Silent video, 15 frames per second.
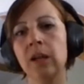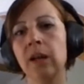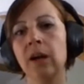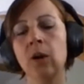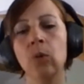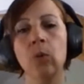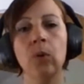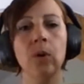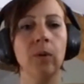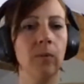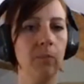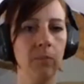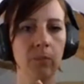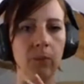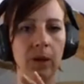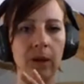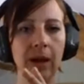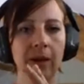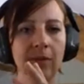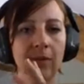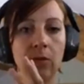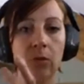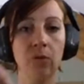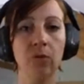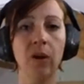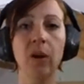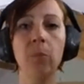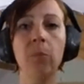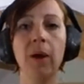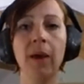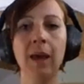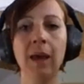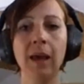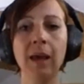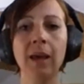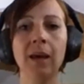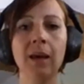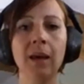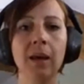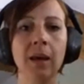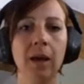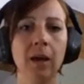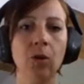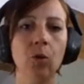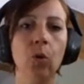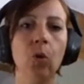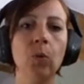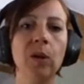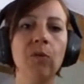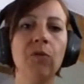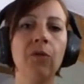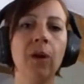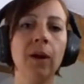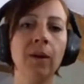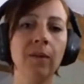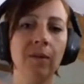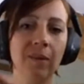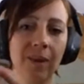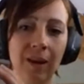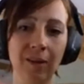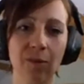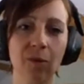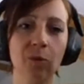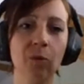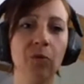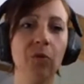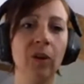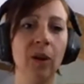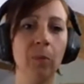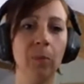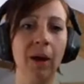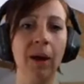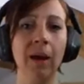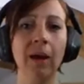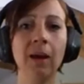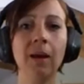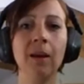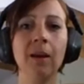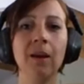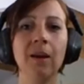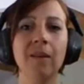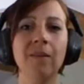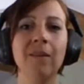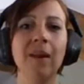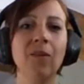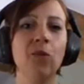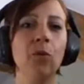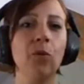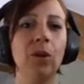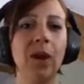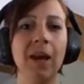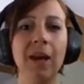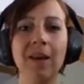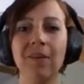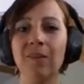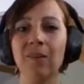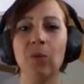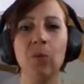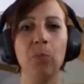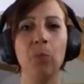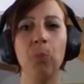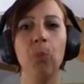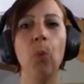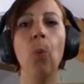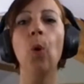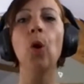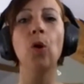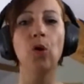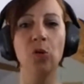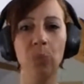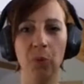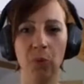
allow cases of type A and you only find cases of type A, that your gate worked